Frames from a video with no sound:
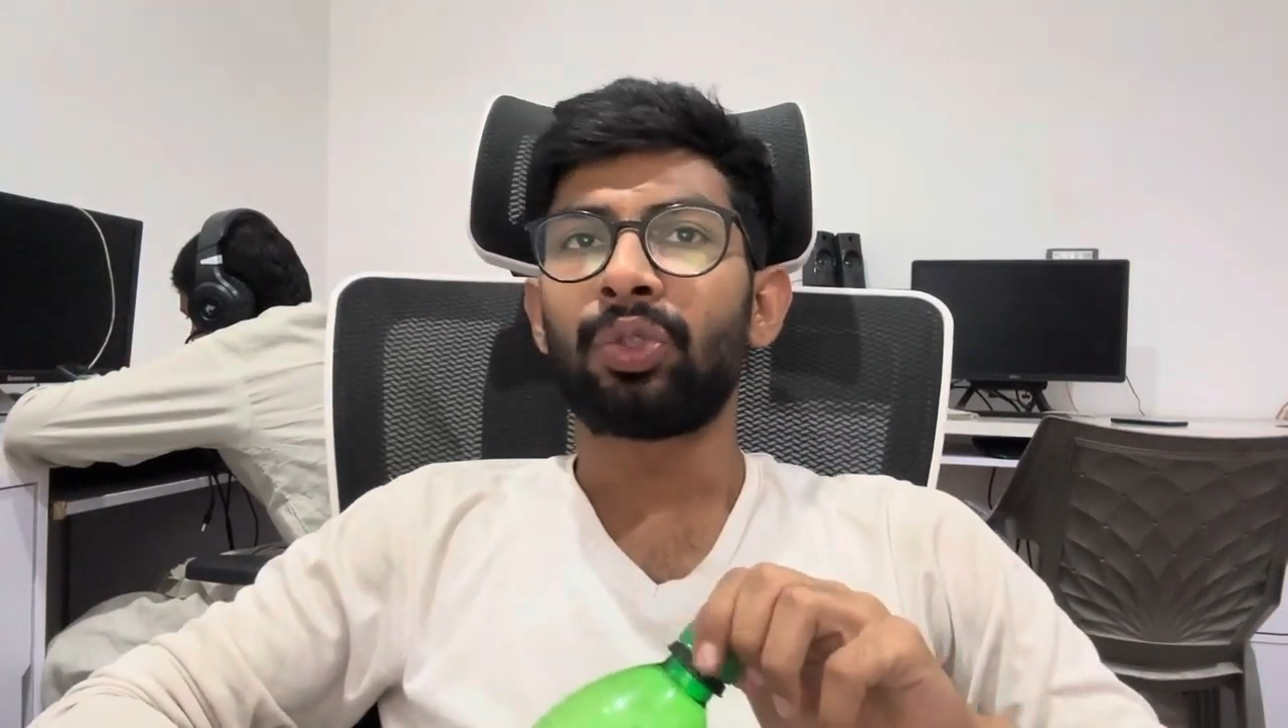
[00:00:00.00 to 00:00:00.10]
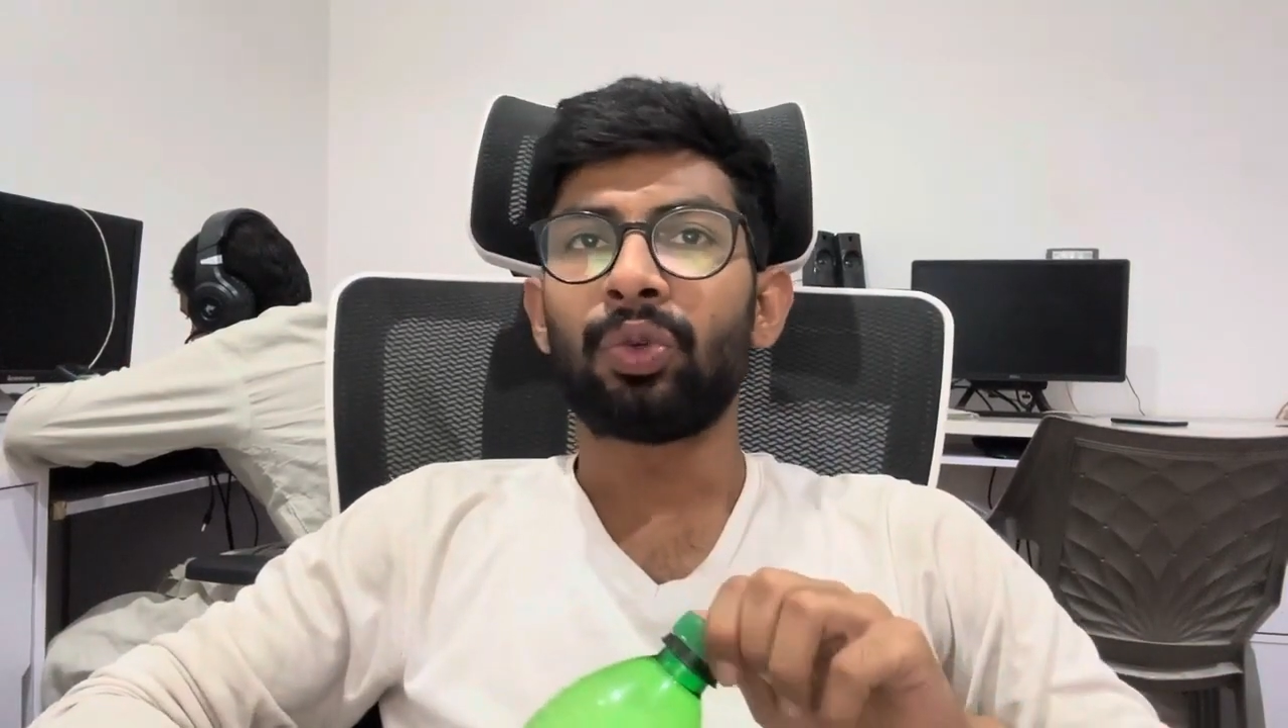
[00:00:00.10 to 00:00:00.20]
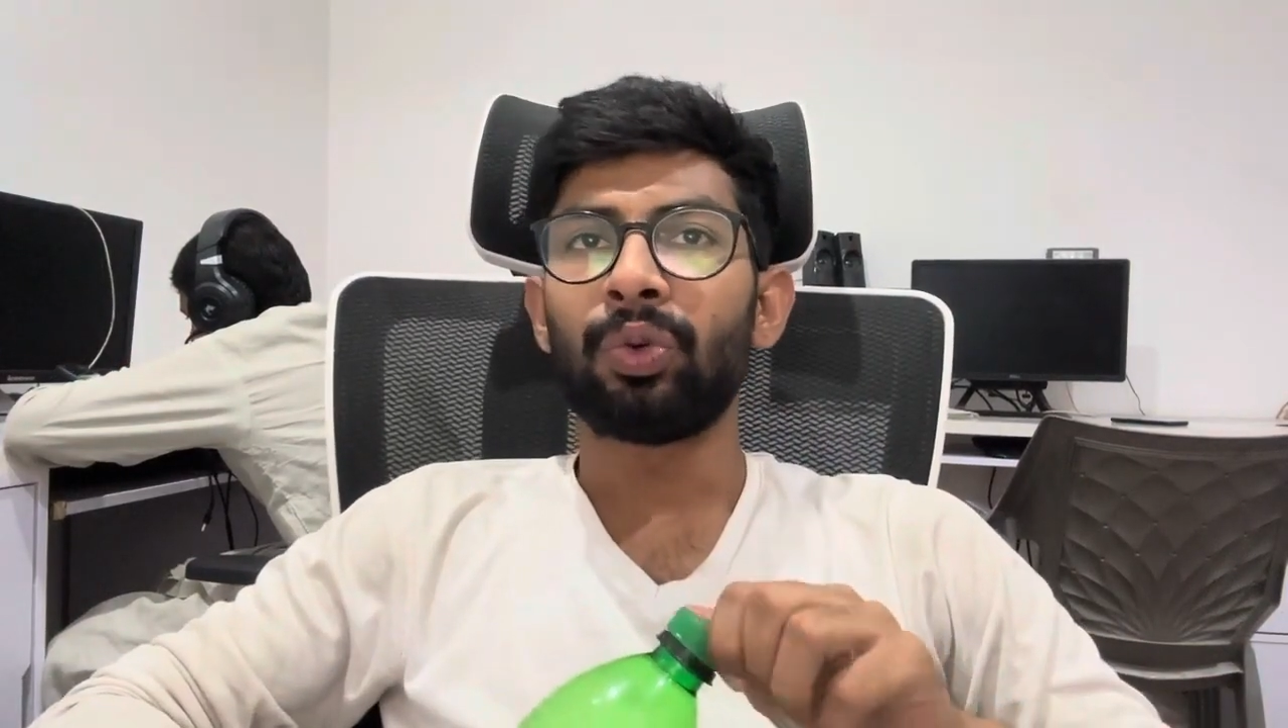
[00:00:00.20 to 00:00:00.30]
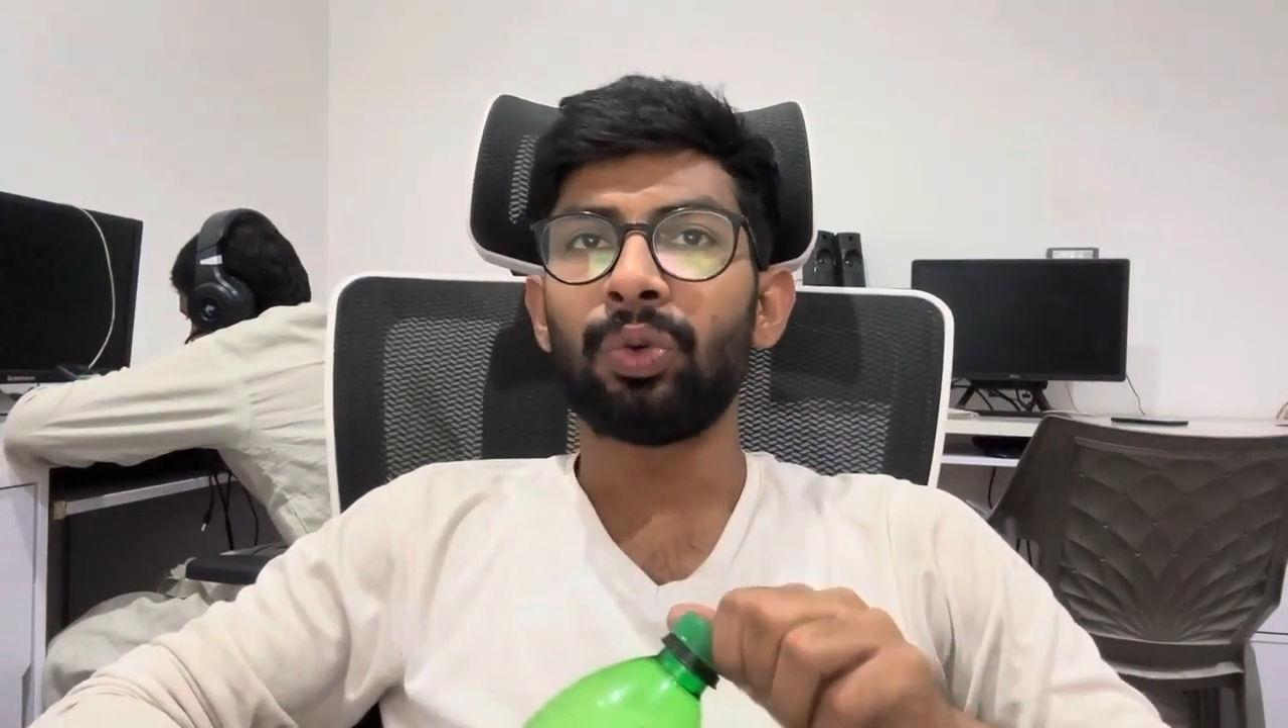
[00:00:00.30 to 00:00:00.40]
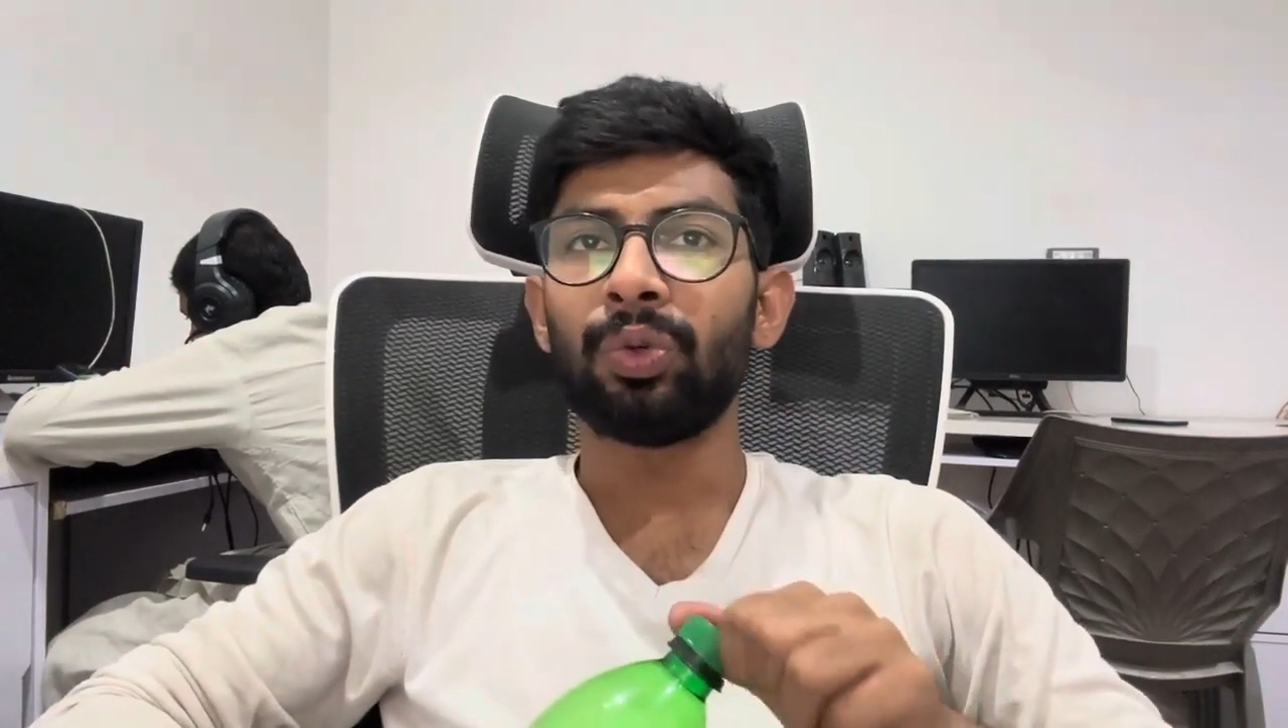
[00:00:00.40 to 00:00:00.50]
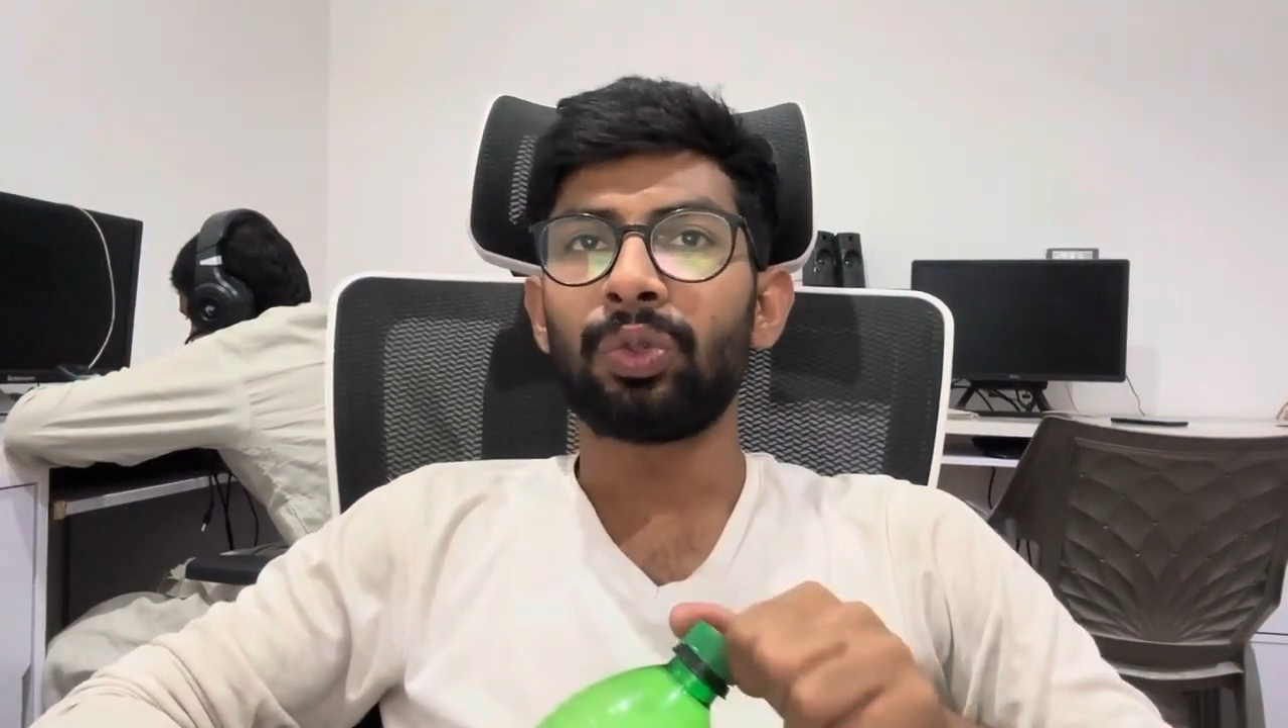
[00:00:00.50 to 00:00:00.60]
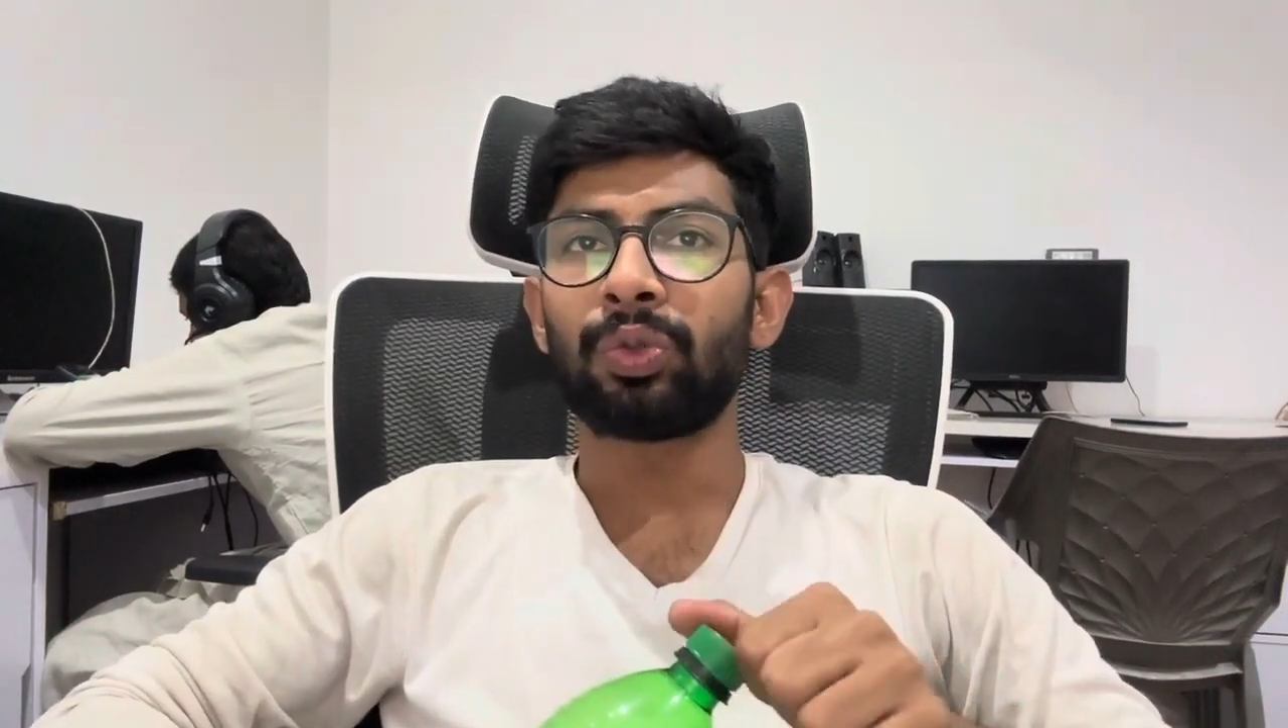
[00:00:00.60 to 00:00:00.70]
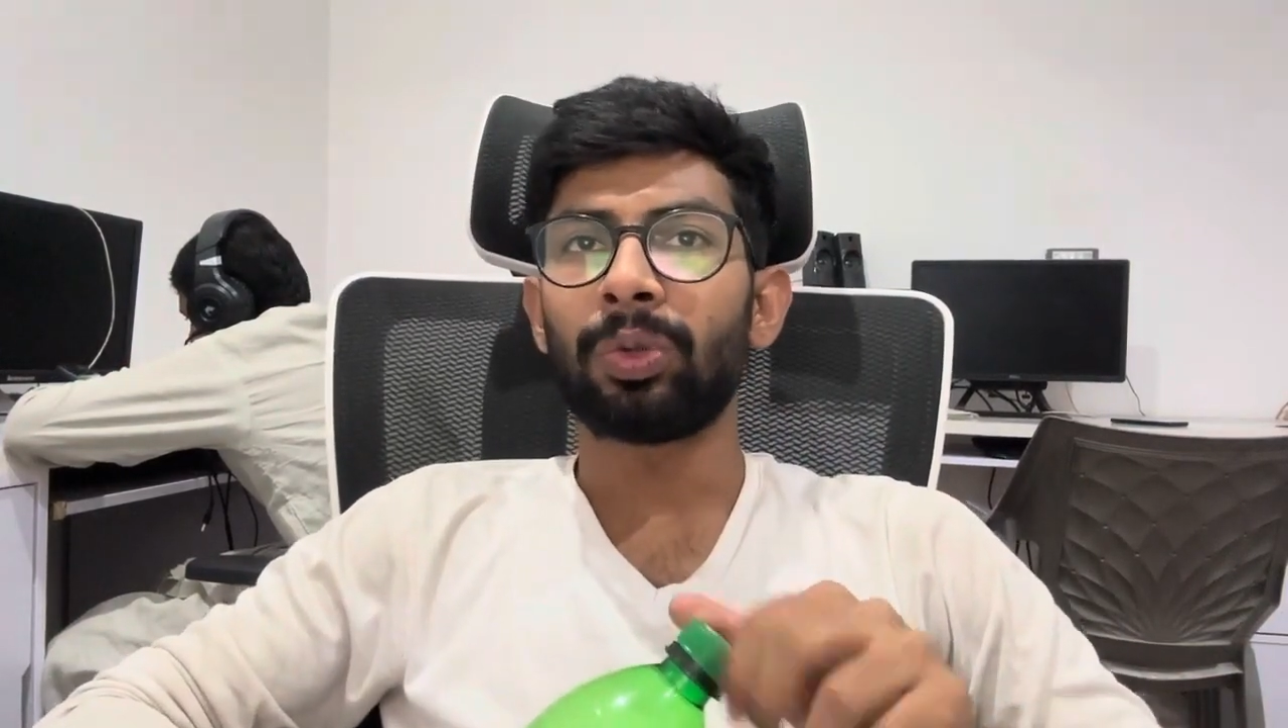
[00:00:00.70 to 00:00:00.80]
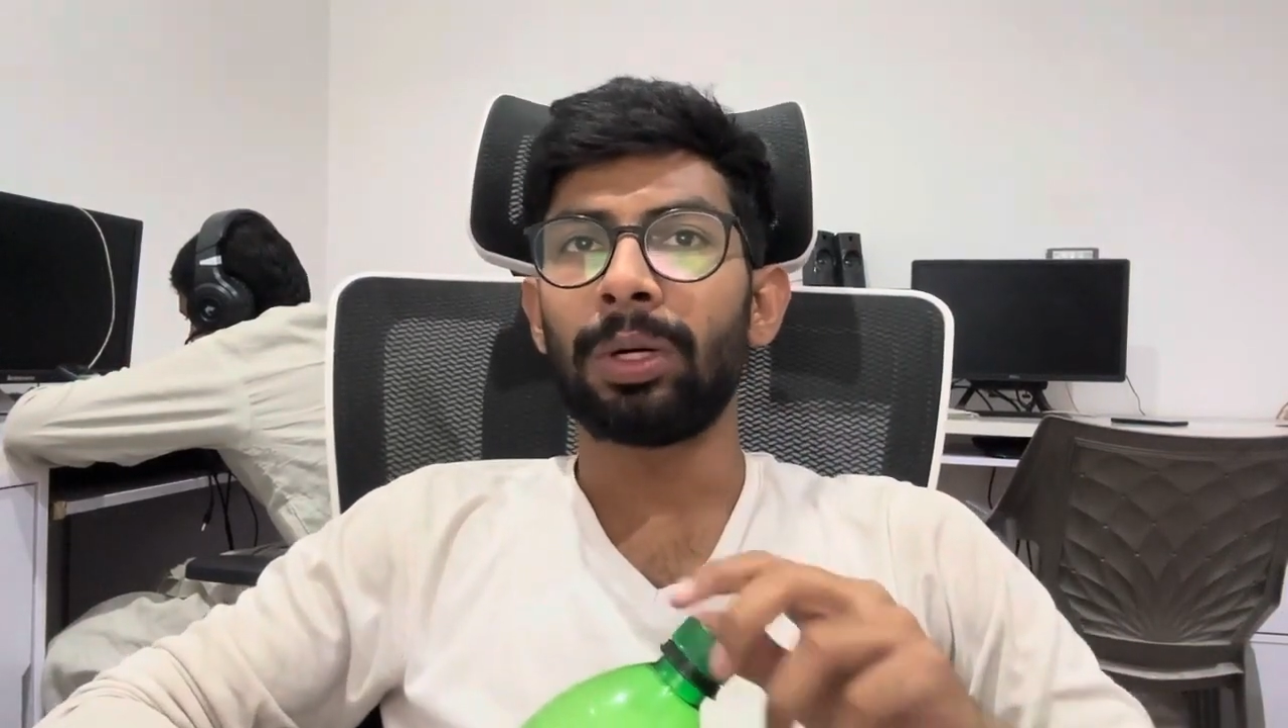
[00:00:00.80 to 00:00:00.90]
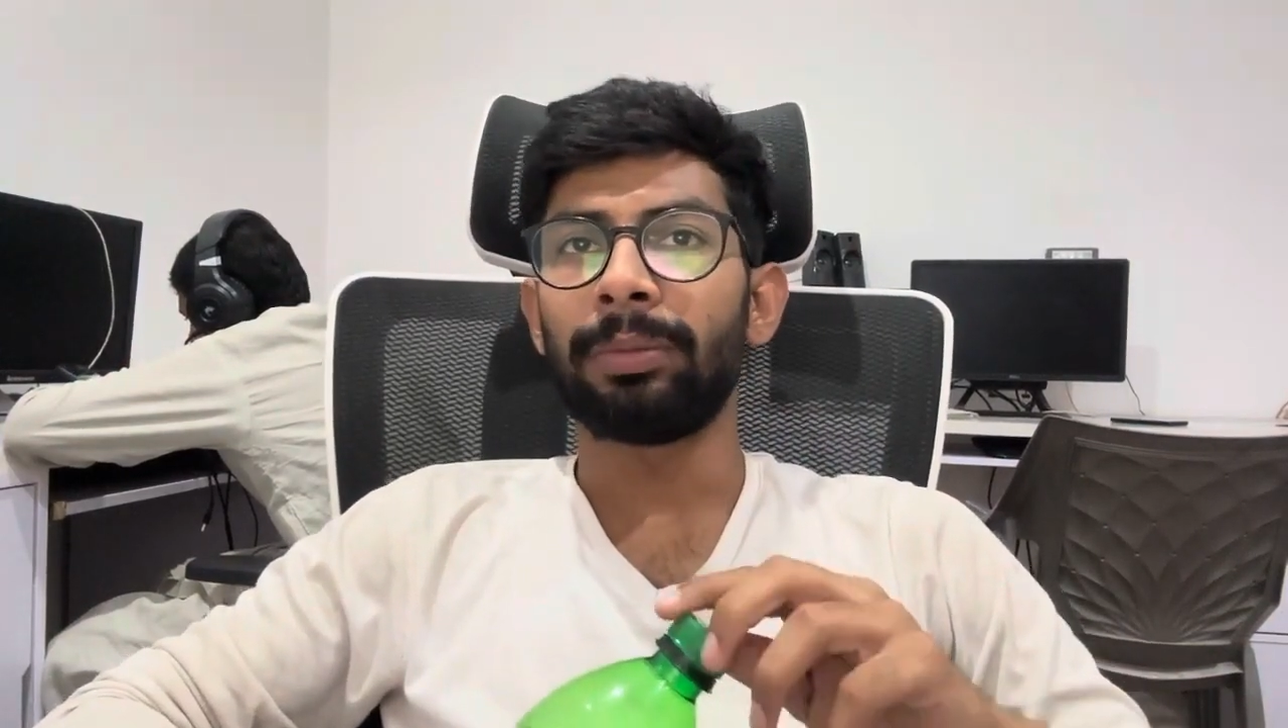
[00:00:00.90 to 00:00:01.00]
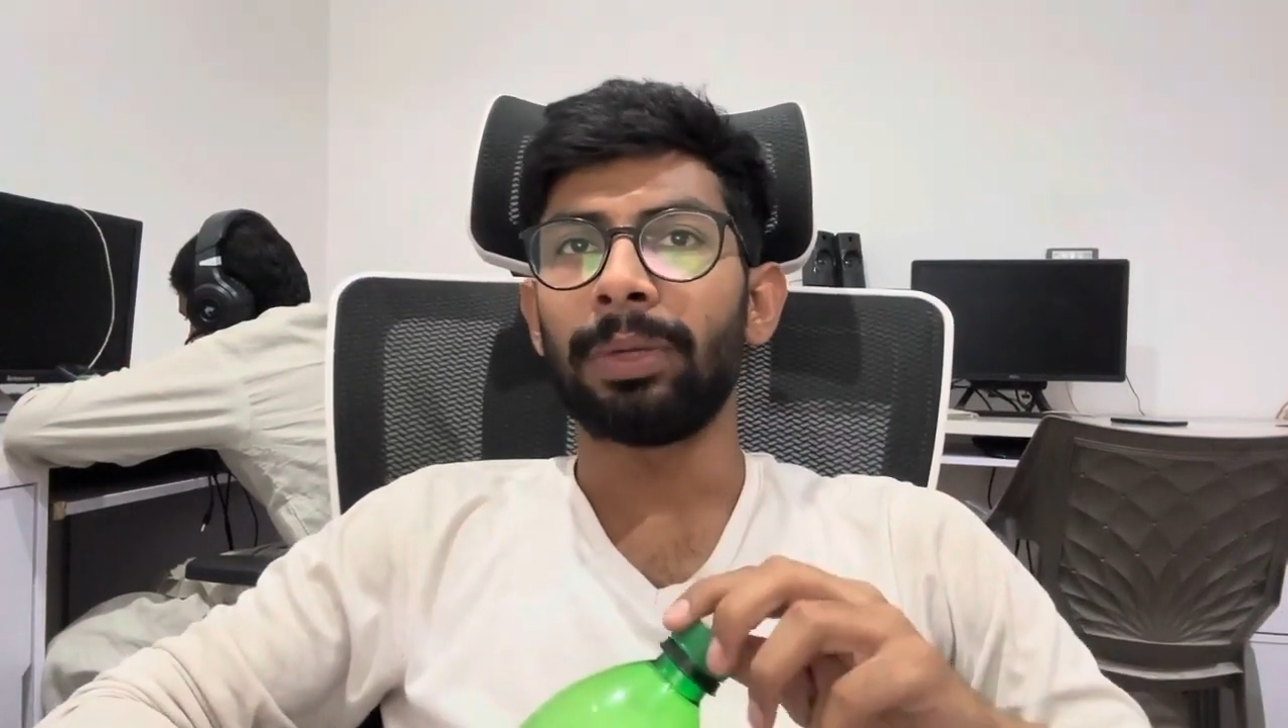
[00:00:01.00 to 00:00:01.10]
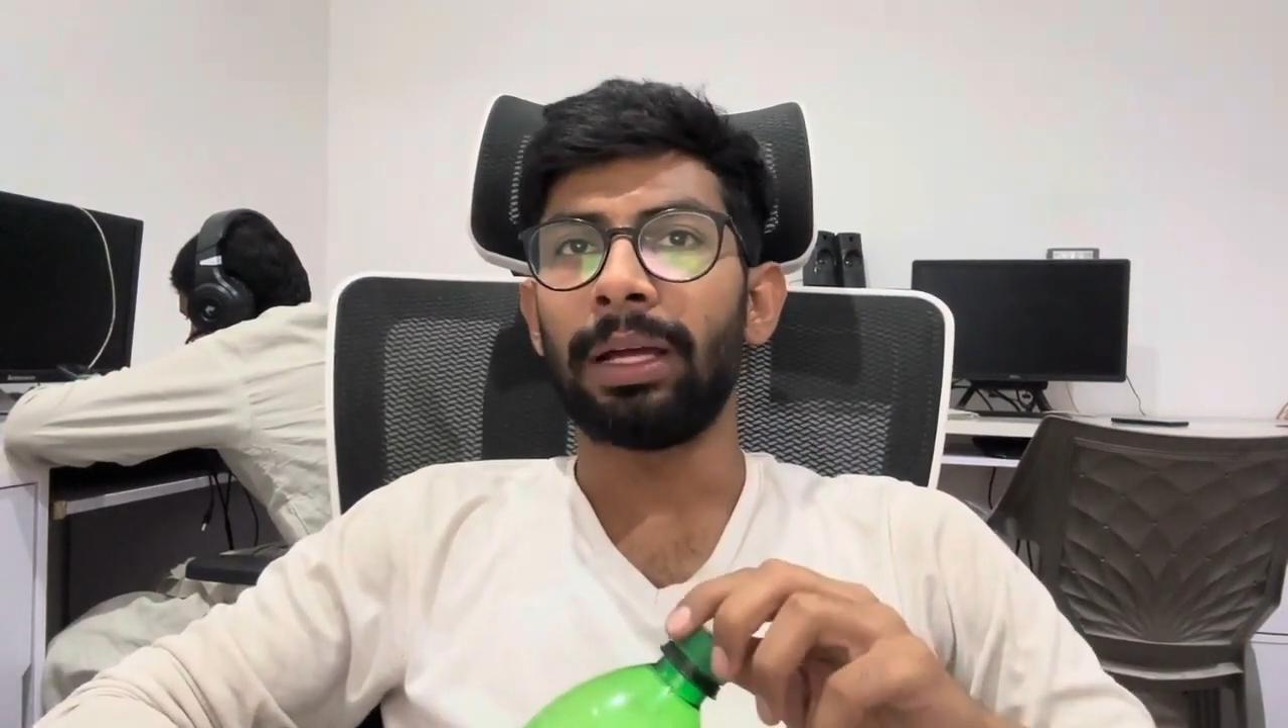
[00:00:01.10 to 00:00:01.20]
2 sworn